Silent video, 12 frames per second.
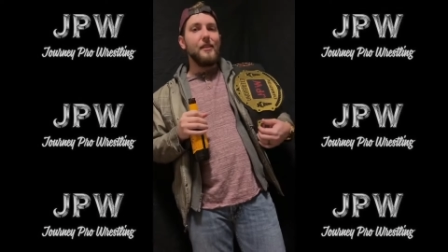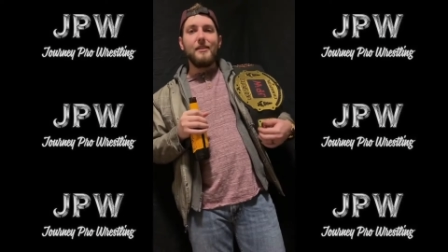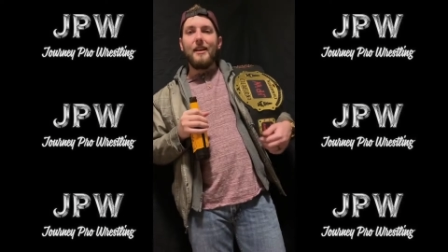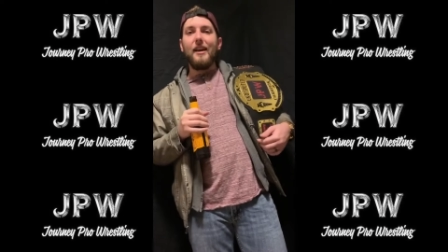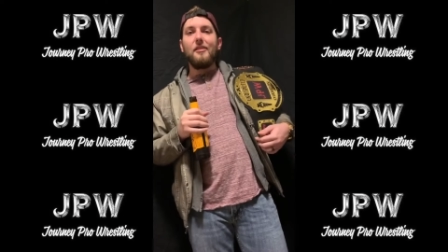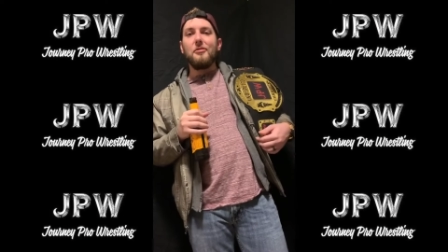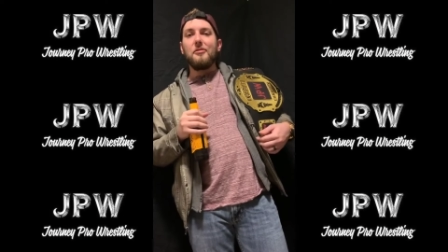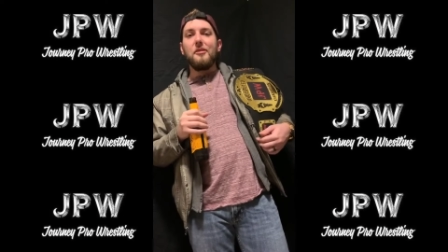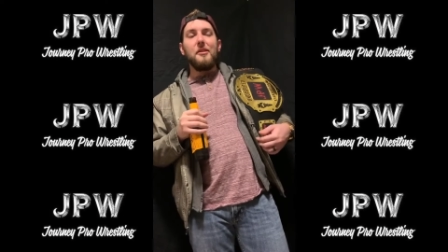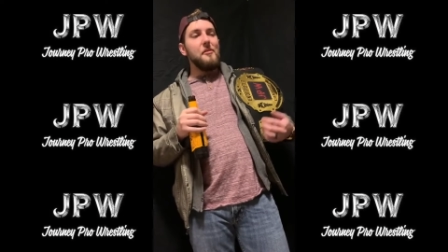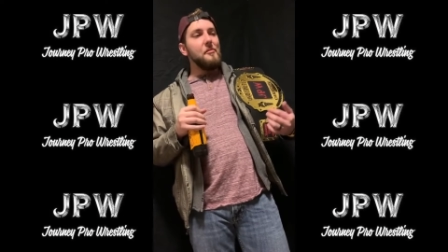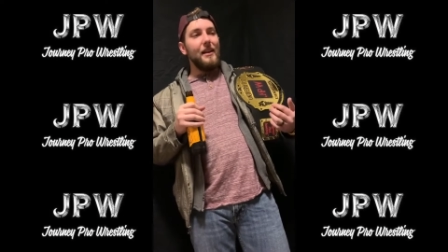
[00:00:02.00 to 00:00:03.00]
title,
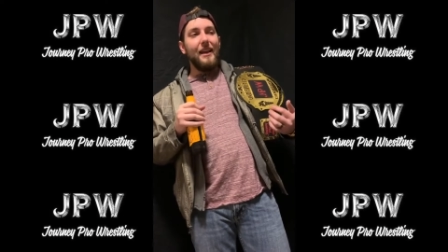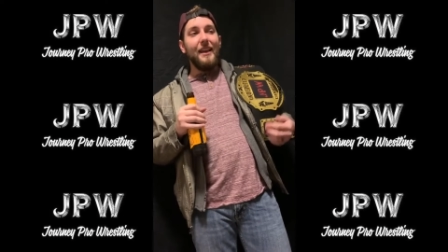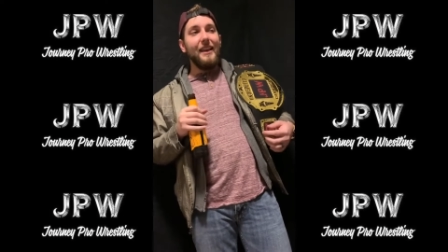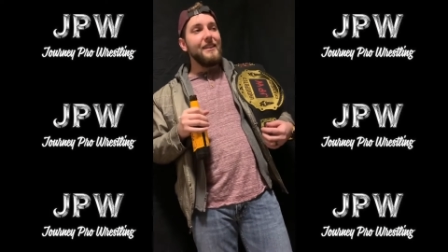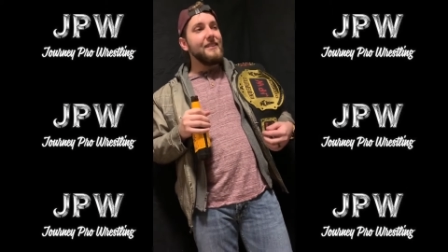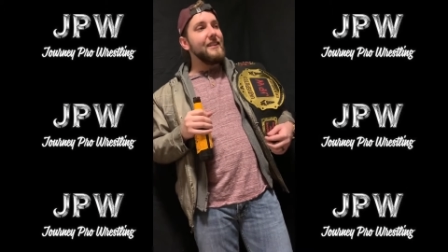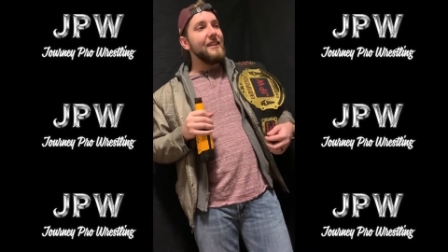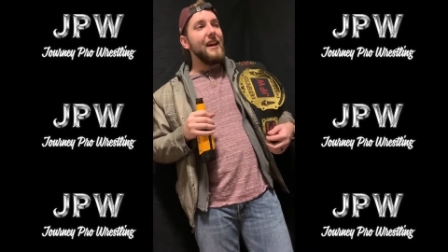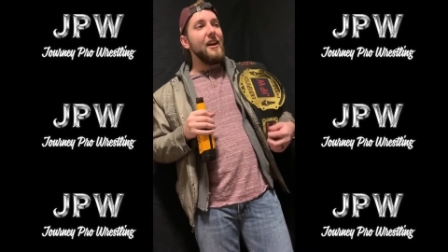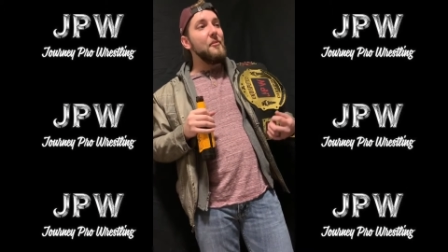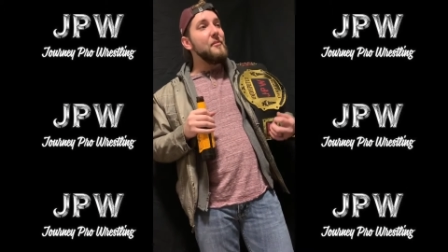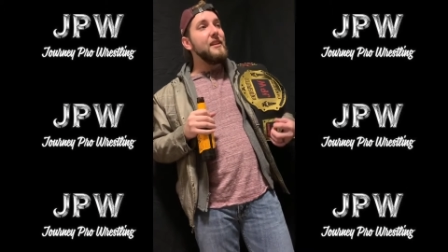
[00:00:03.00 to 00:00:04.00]
but I can't tell you
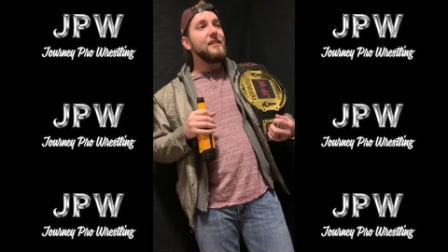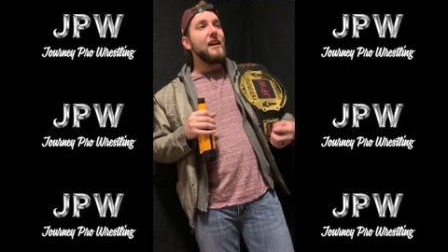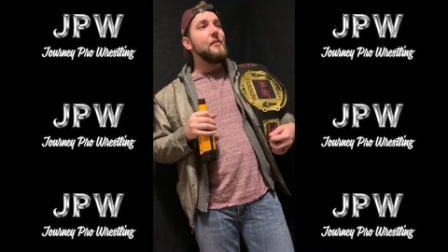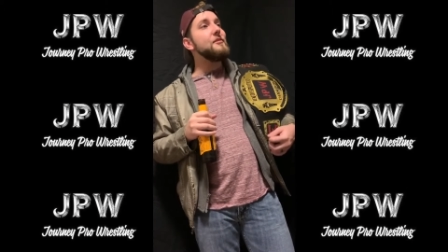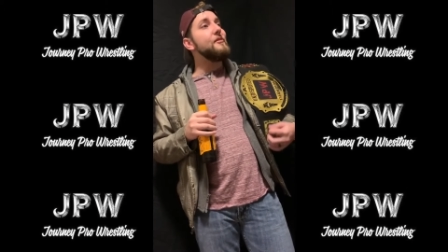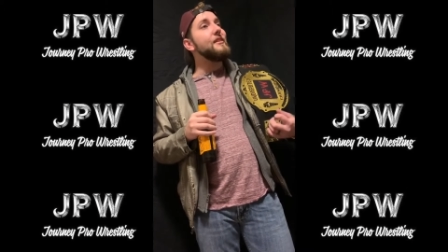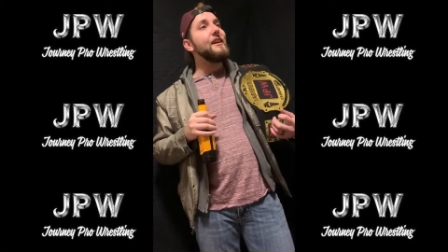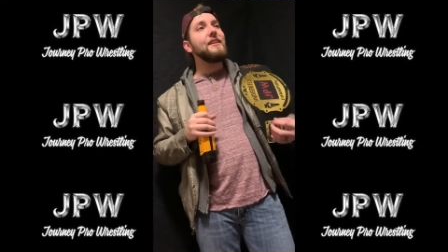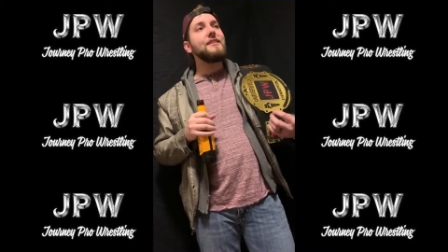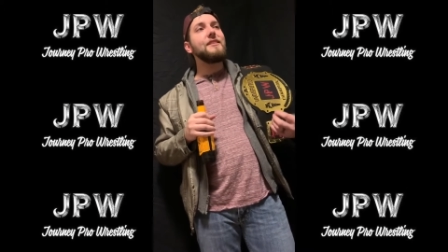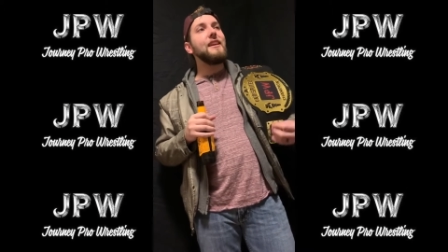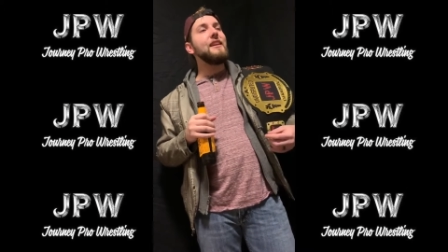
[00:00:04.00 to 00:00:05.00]
how many times I've got to
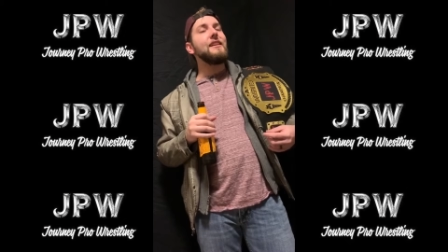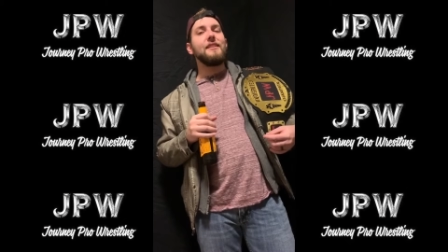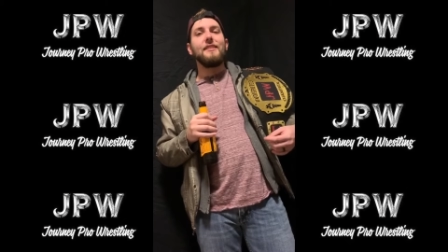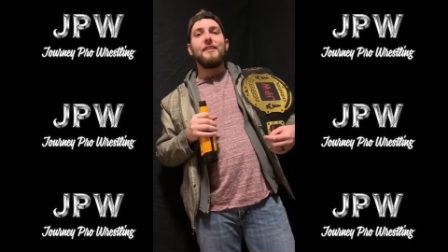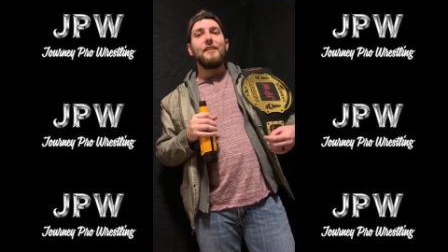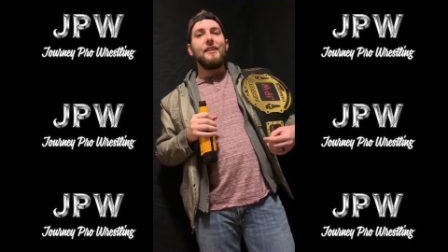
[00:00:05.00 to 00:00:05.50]
say it.